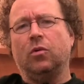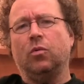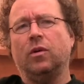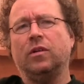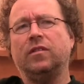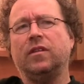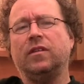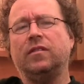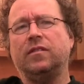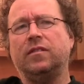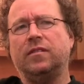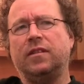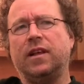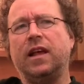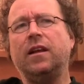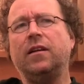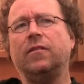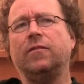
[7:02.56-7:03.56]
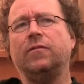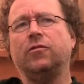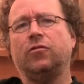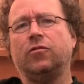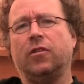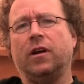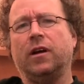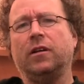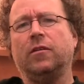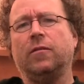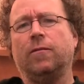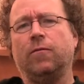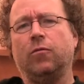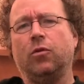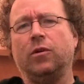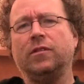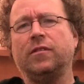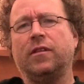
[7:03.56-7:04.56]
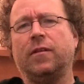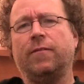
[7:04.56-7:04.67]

was instead of trying to force